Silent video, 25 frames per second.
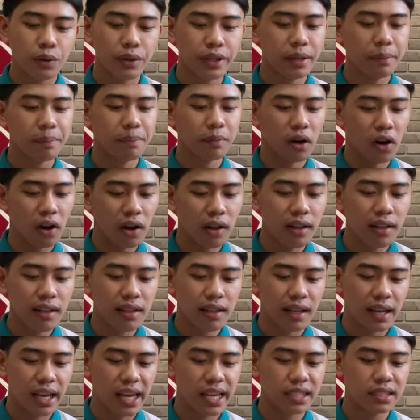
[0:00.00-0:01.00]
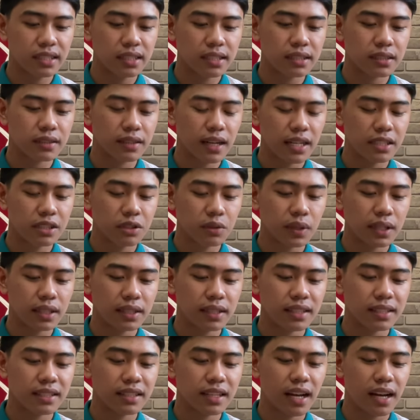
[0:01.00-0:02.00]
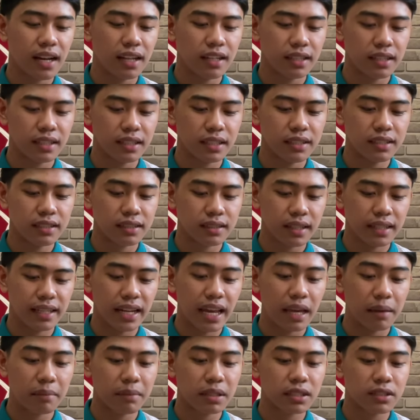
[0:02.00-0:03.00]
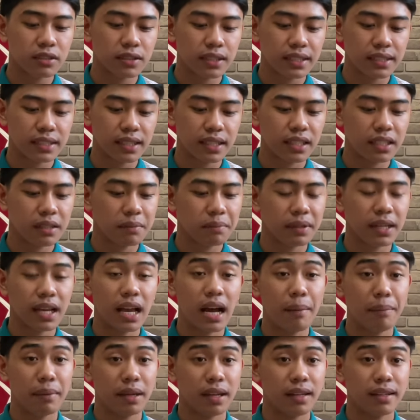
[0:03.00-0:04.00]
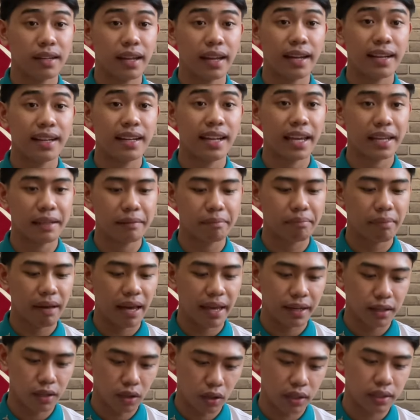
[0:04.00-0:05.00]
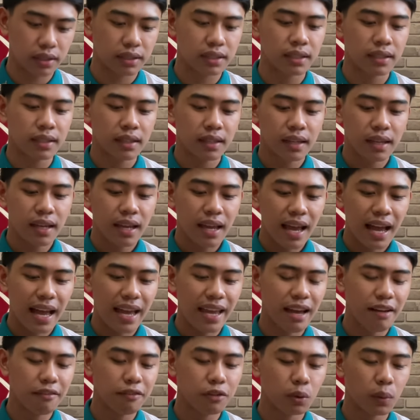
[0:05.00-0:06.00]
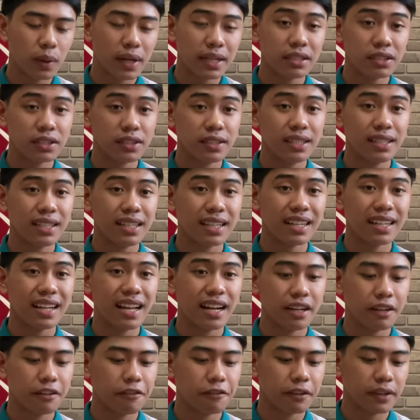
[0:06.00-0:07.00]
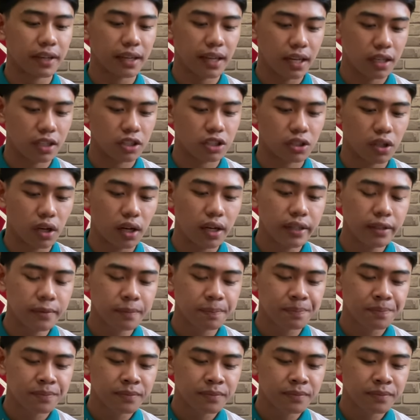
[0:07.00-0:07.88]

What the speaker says: Kuya Paul, I just graduated college and I'm interested in becoming an airline pilot. I have a question and a clarification.